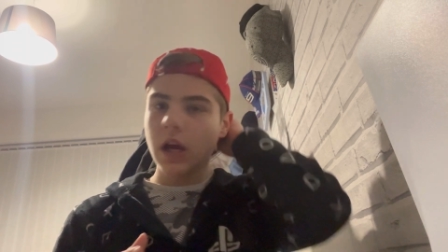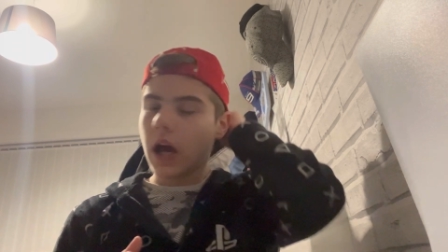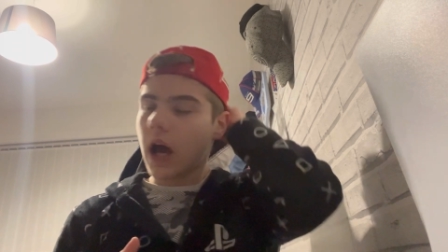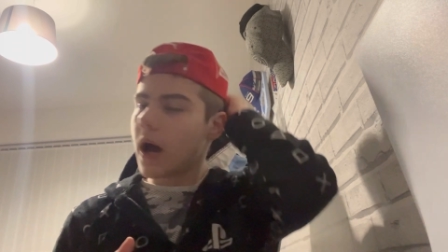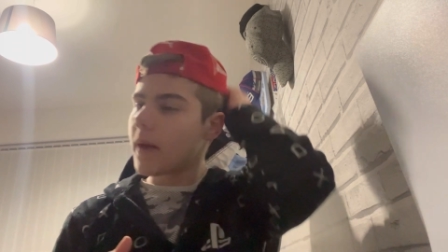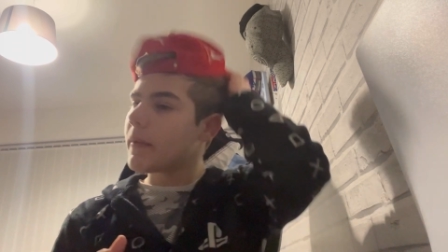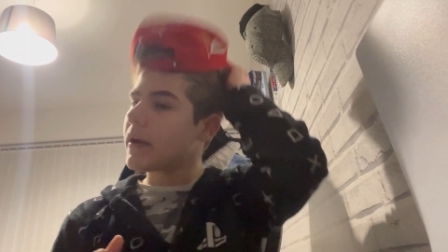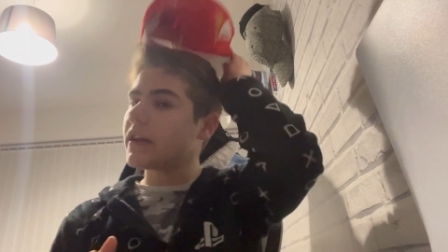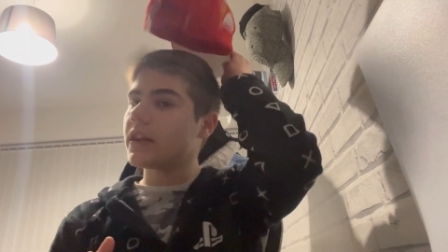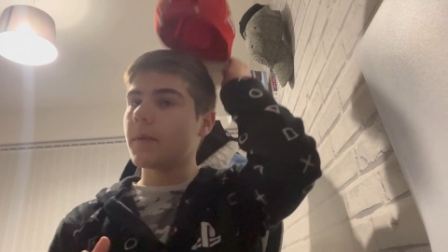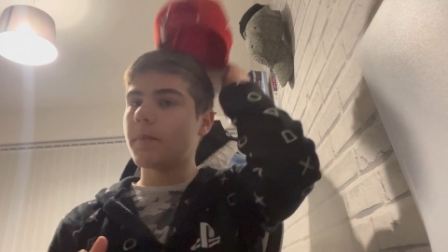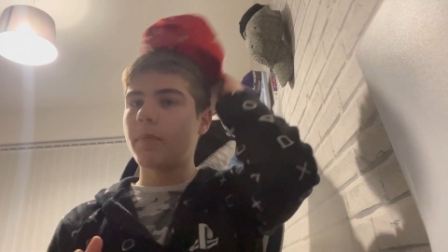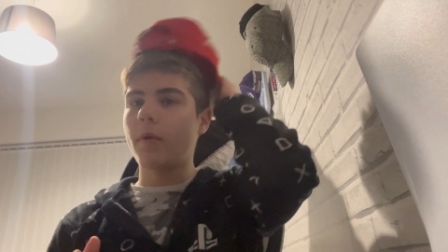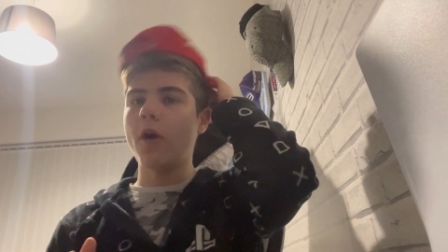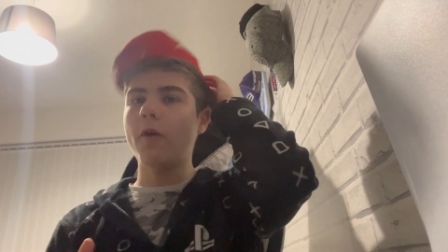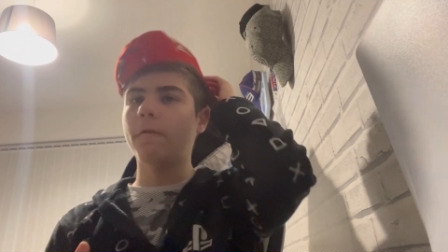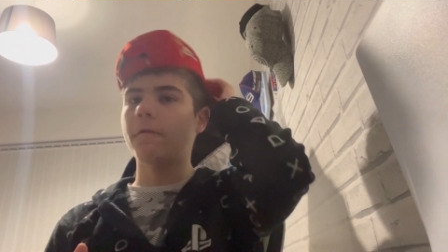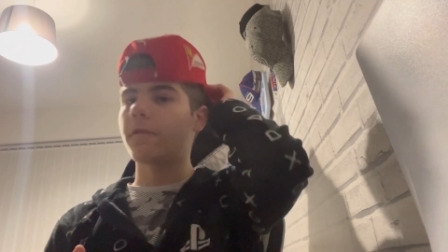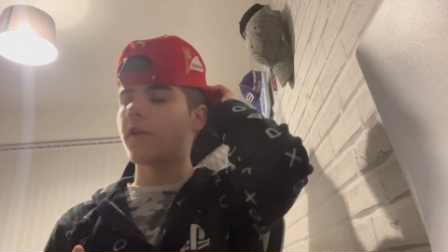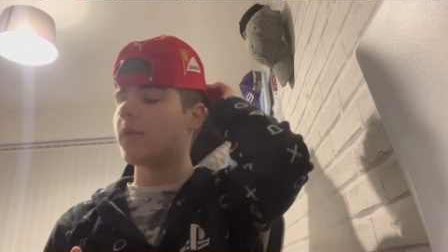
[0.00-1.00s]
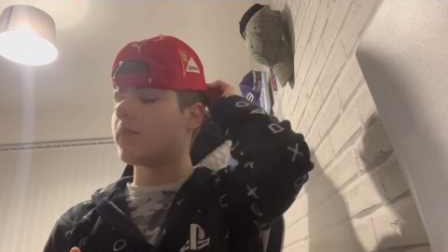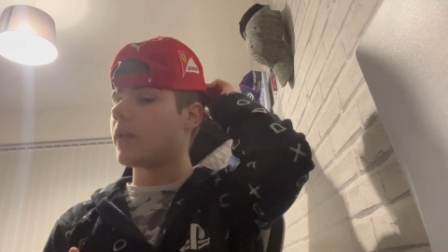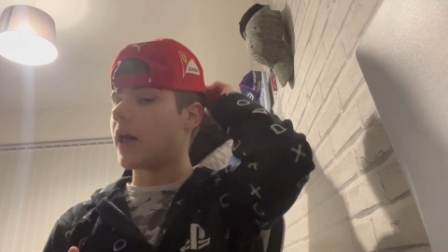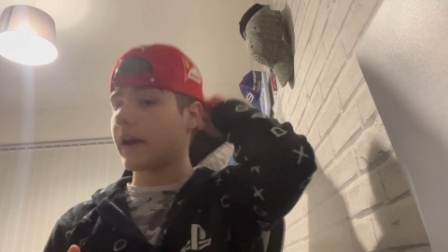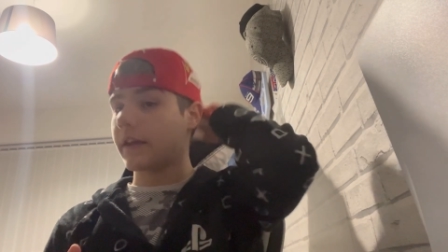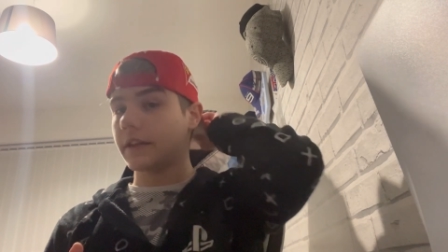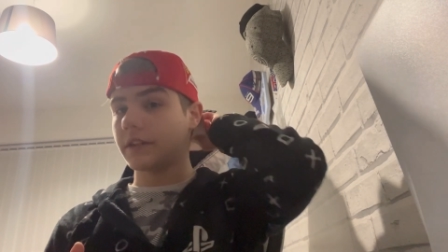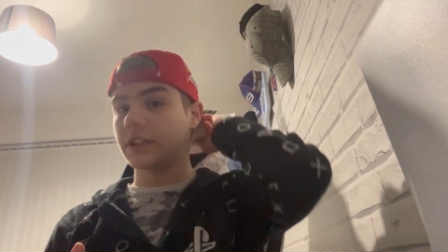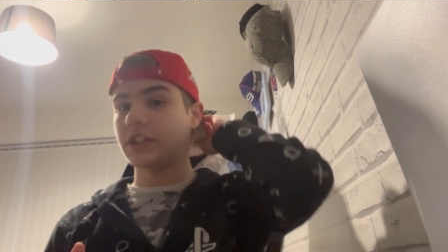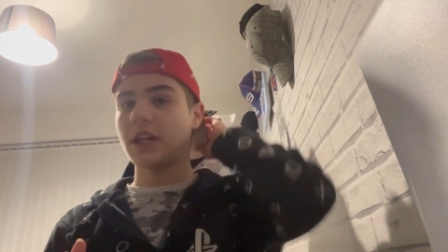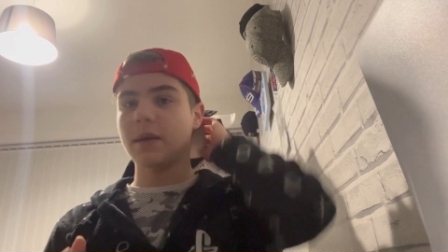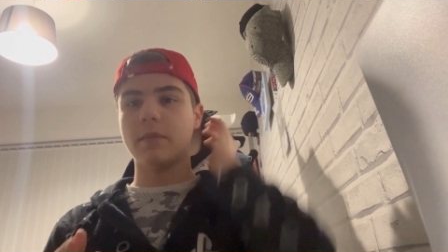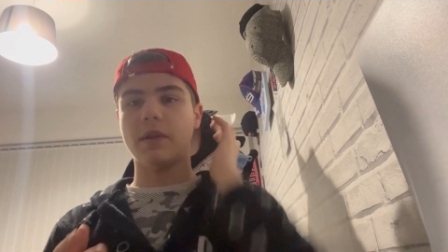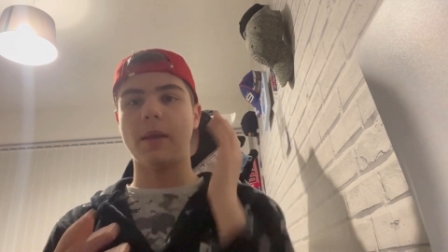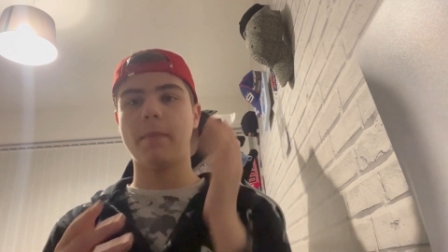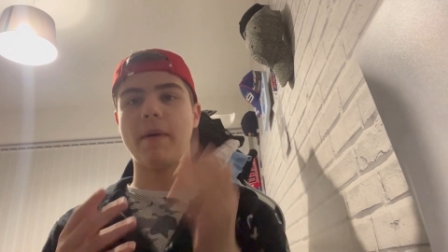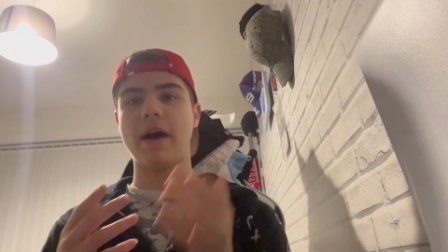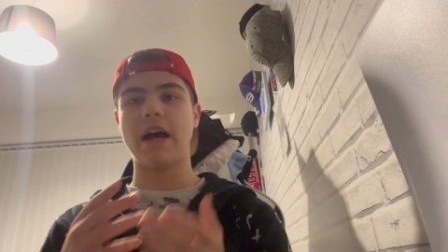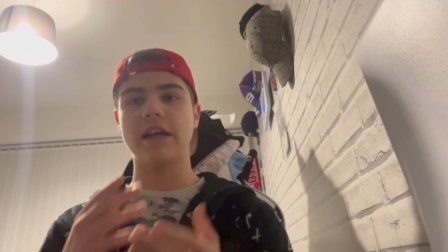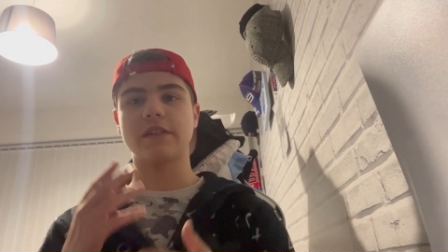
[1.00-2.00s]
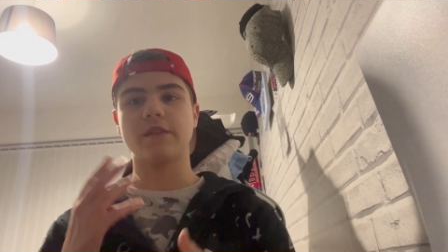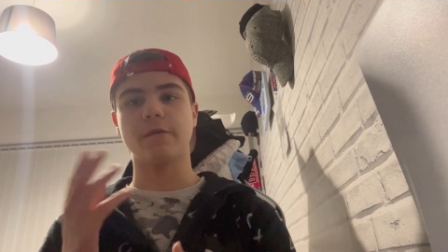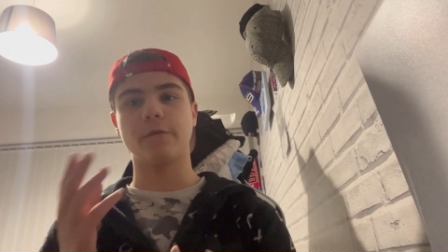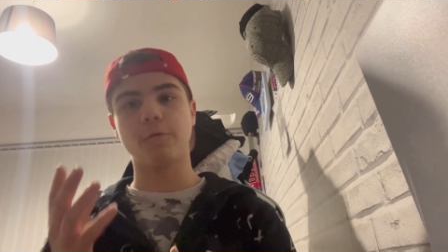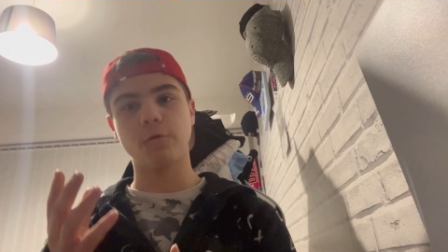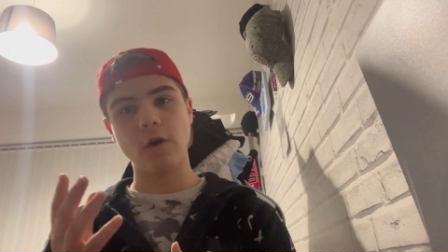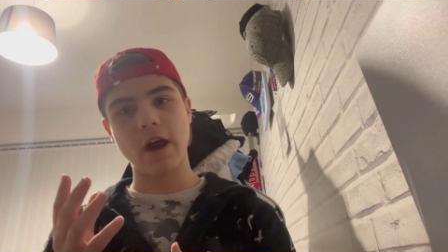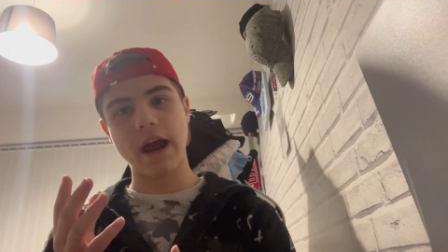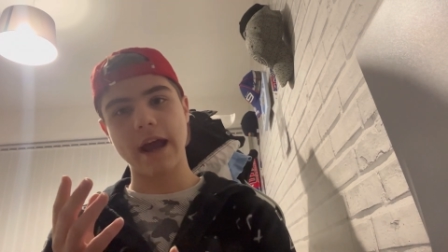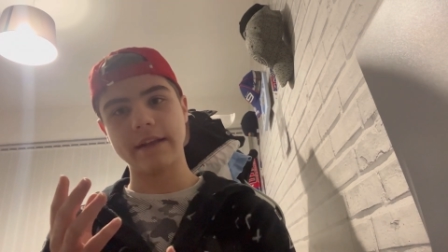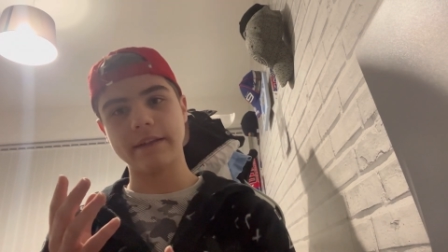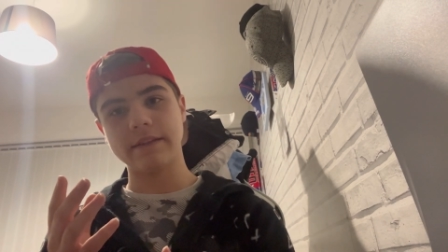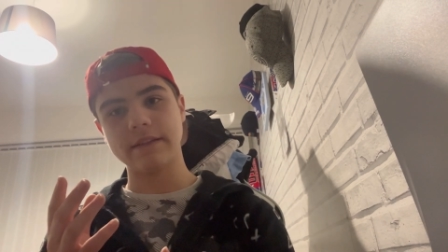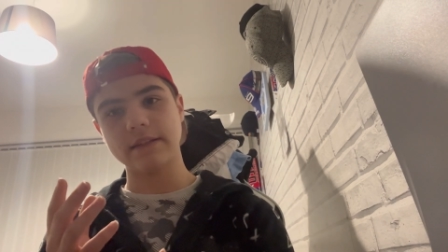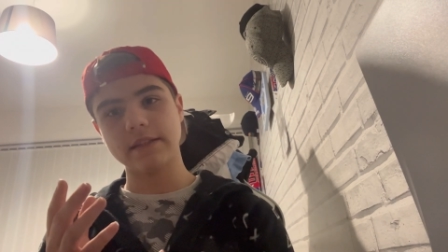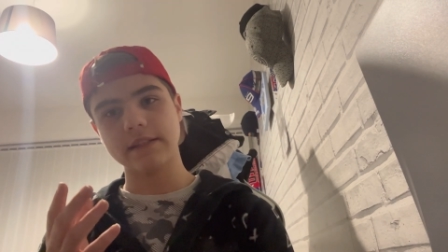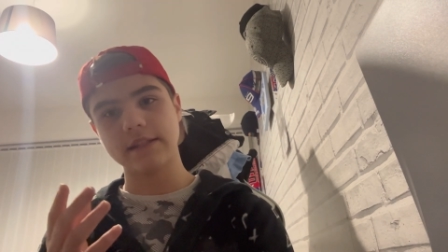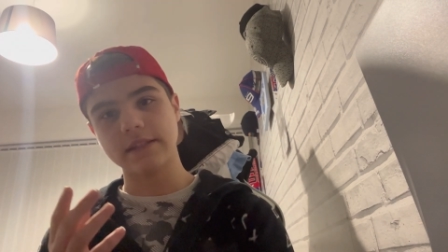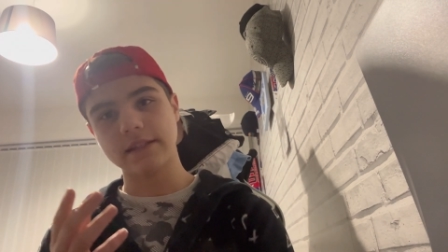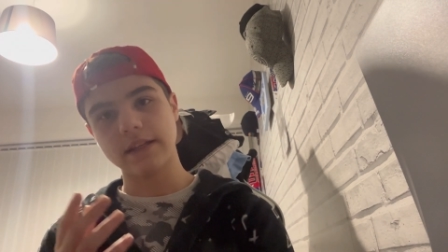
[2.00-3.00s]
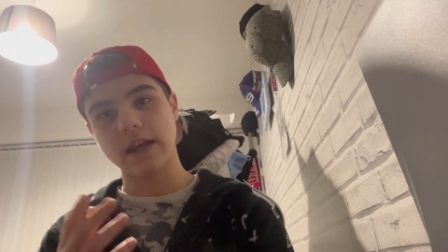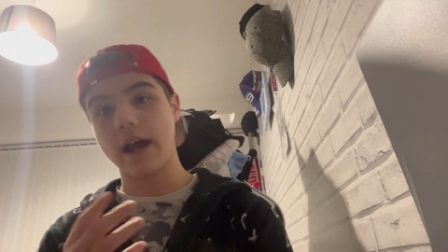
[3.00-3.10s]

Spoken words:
I mean, they're both from, like, similar parts of France.